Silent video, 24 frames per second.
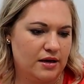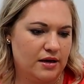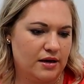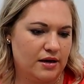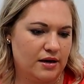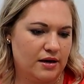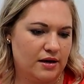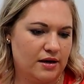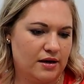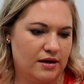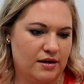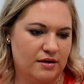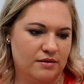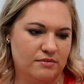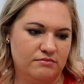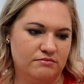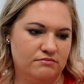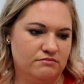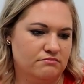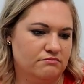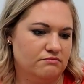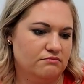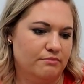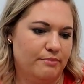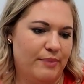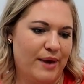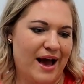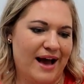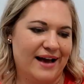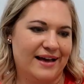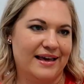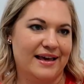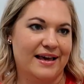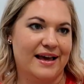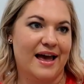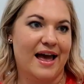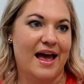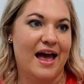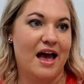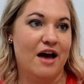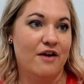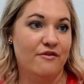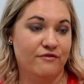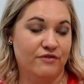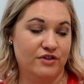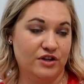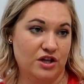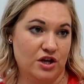um packing
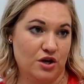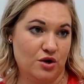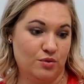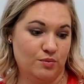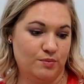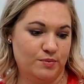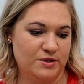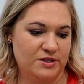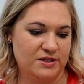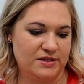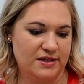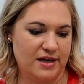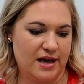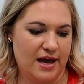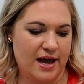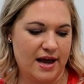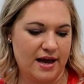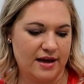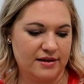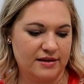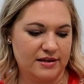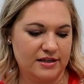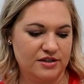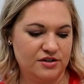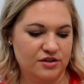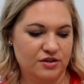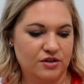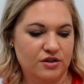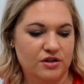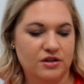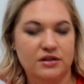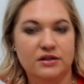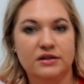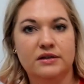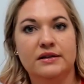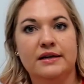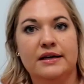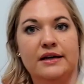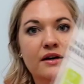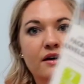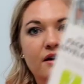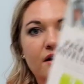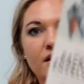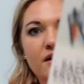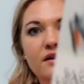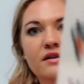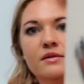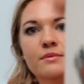envelopes, and these are
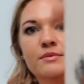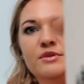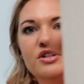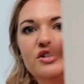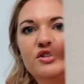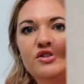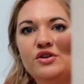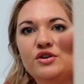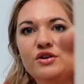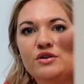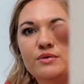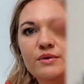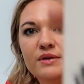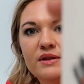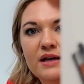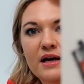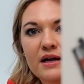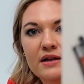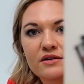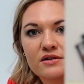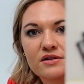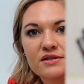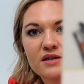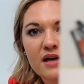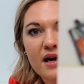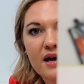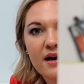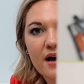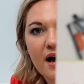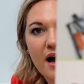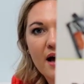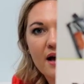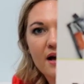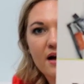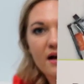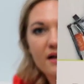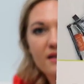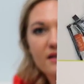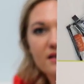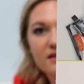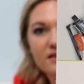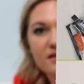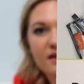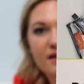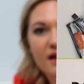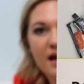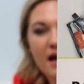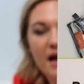clear. Let me show you what that looks like. I got
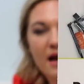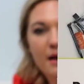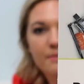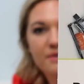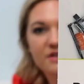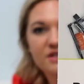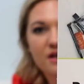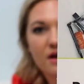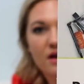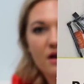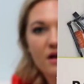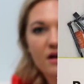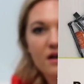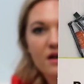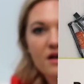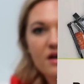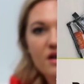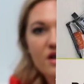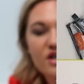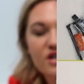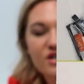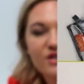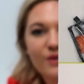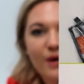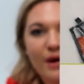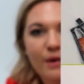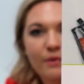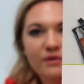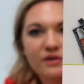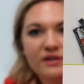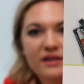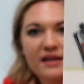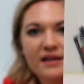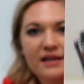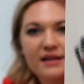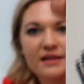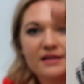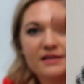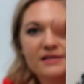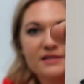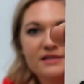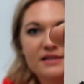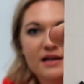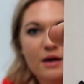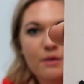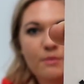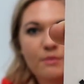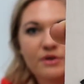these on Amazon, so I will link this
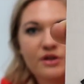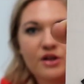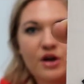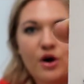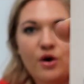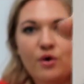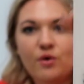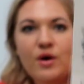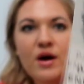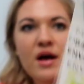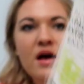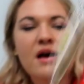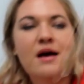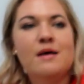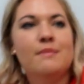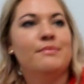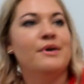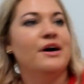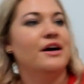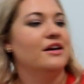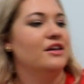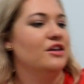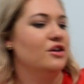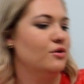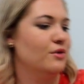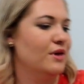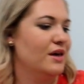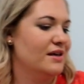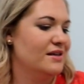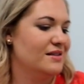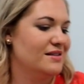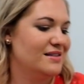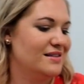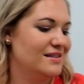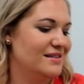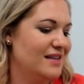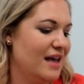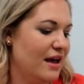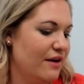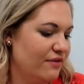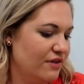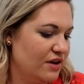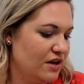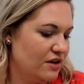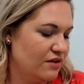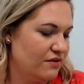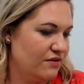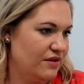down below, but you get
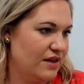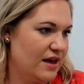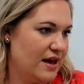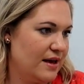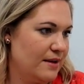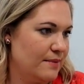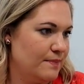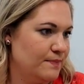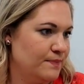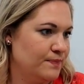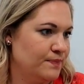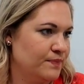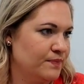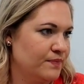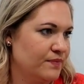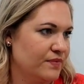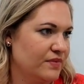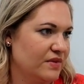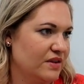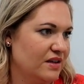seven of them